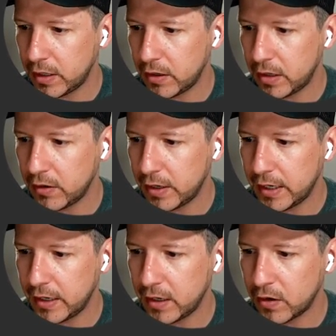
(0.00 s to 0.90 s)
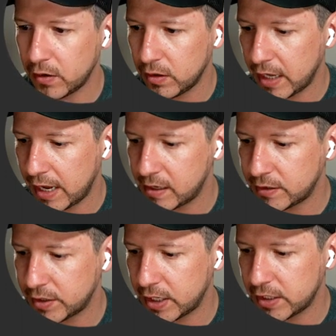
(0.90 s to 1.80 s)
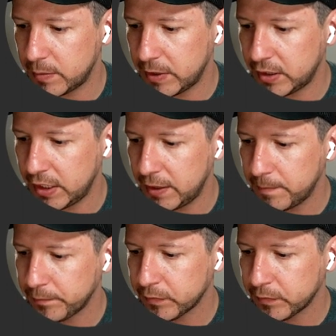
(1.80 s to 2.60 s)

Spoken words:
I'm going to go ahead and call Ask ChatGPT,